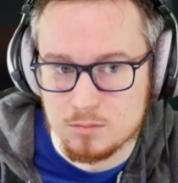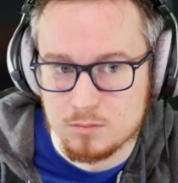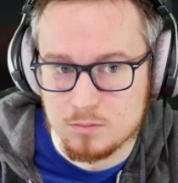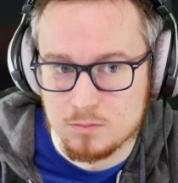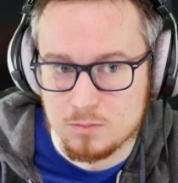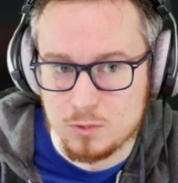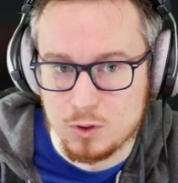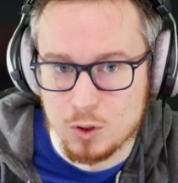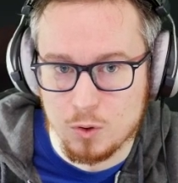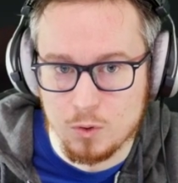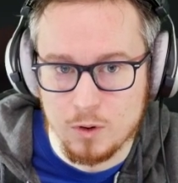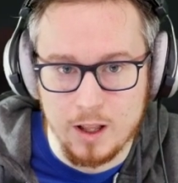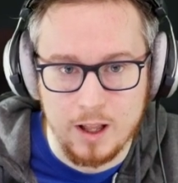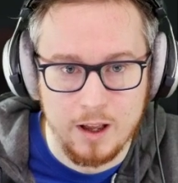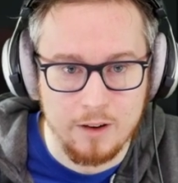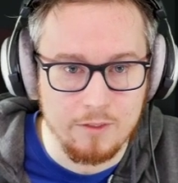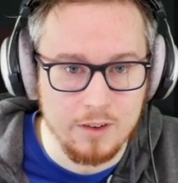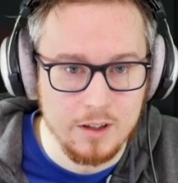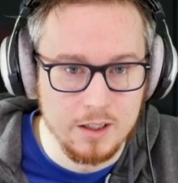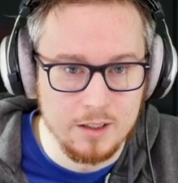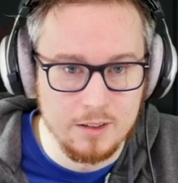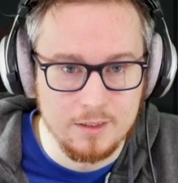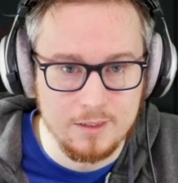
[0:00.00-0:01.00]
don't have
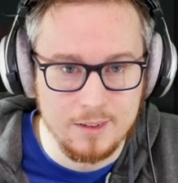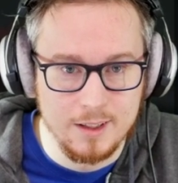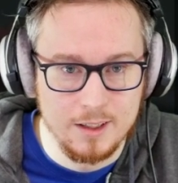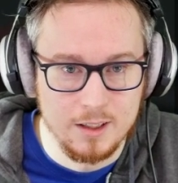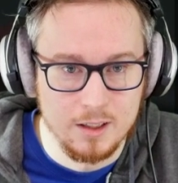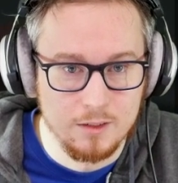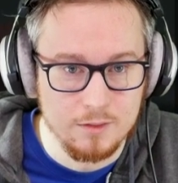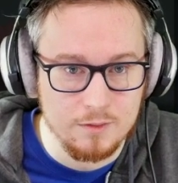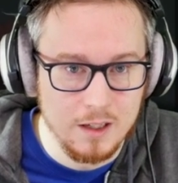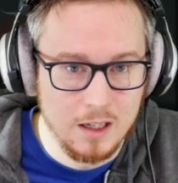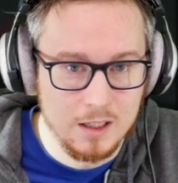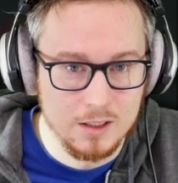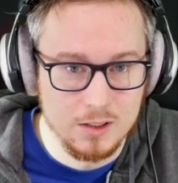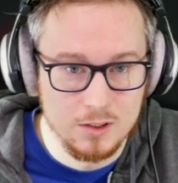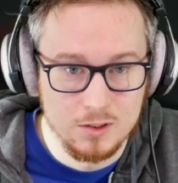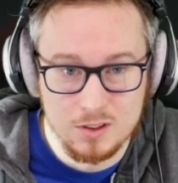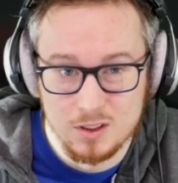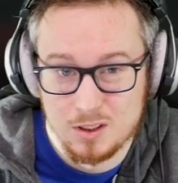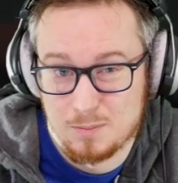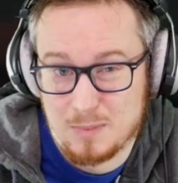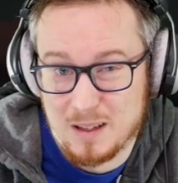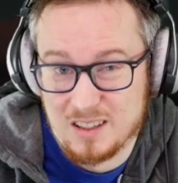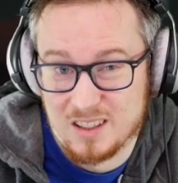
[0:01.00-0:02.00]
anything of value
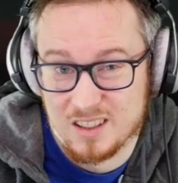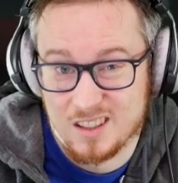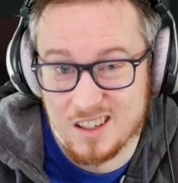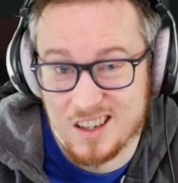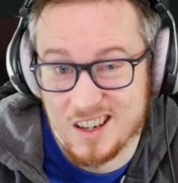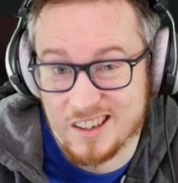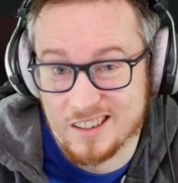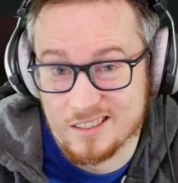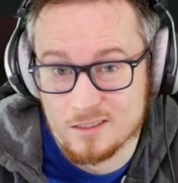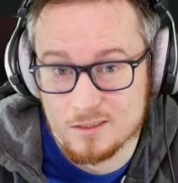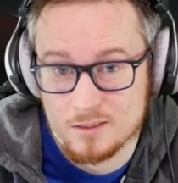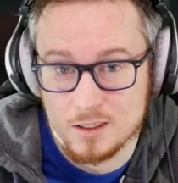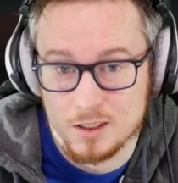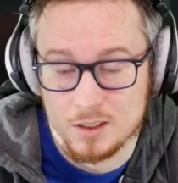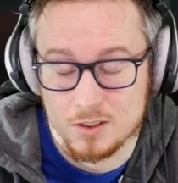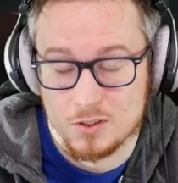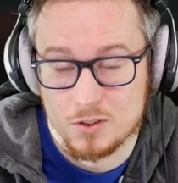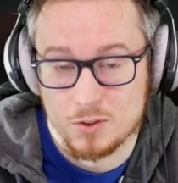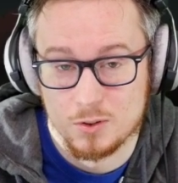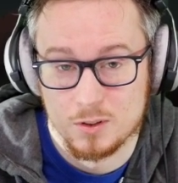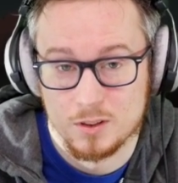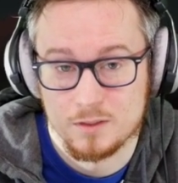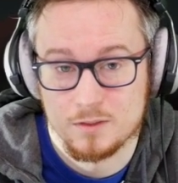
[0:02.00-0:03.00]
to spend it on, is
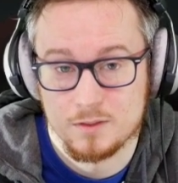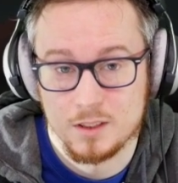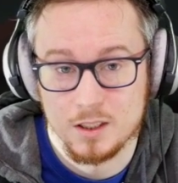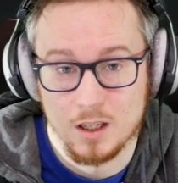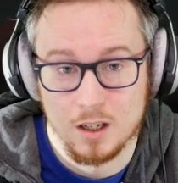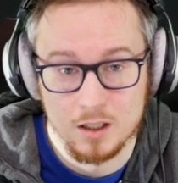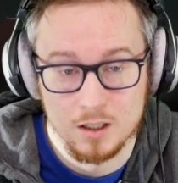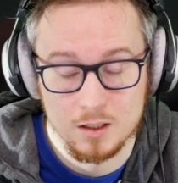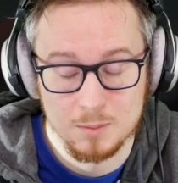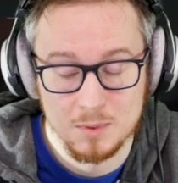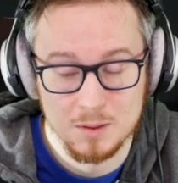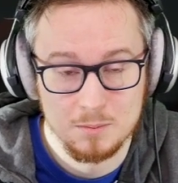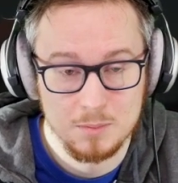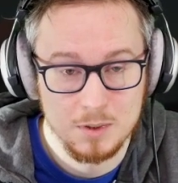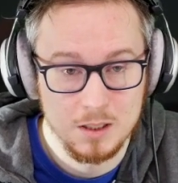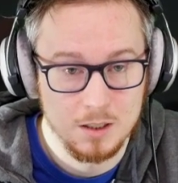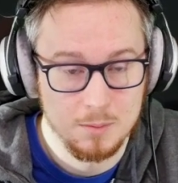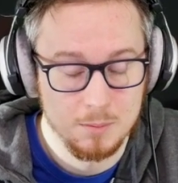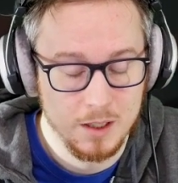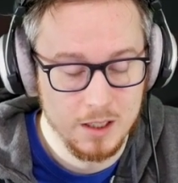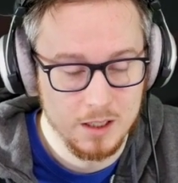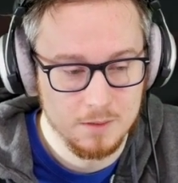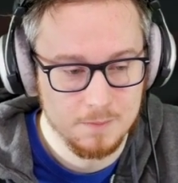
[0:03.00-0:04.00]
sort of the argument
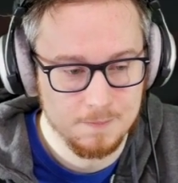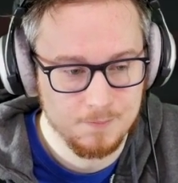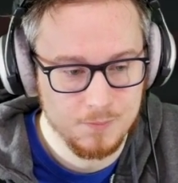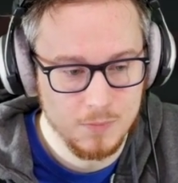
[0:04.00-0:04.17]
being made.